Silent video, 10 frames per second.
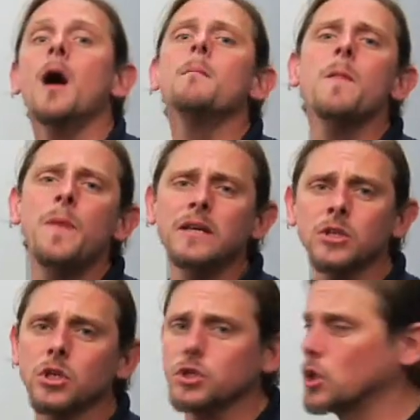but this
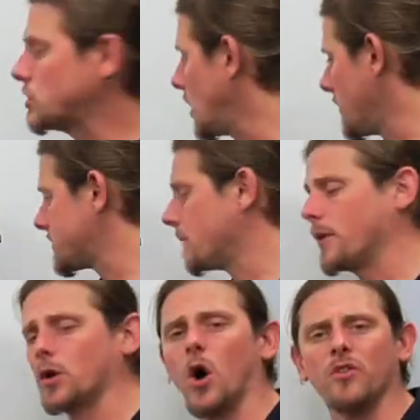is associated with
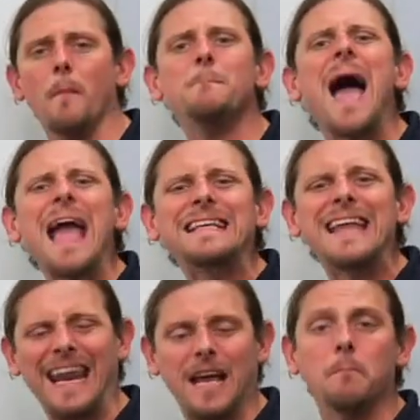something called a
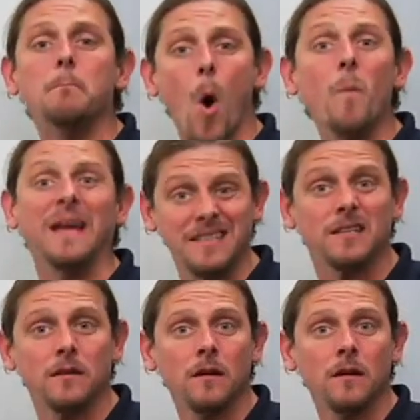magnetic moment.